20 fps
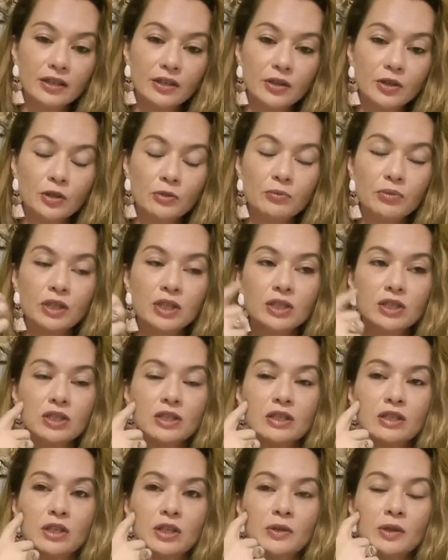new
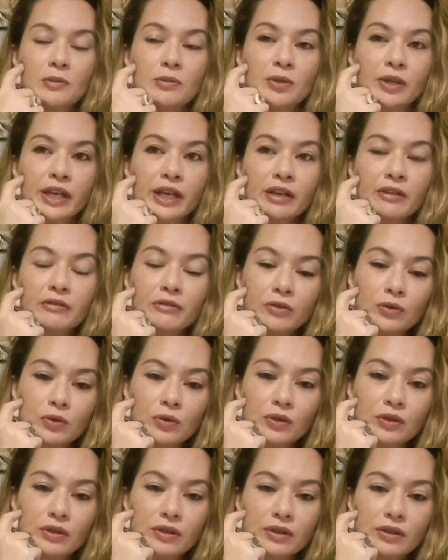picture that you are bringing
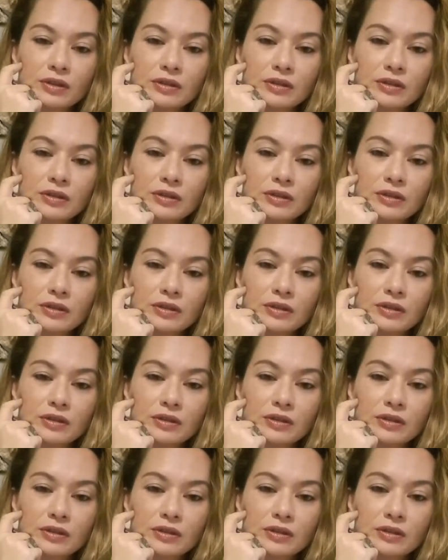forth.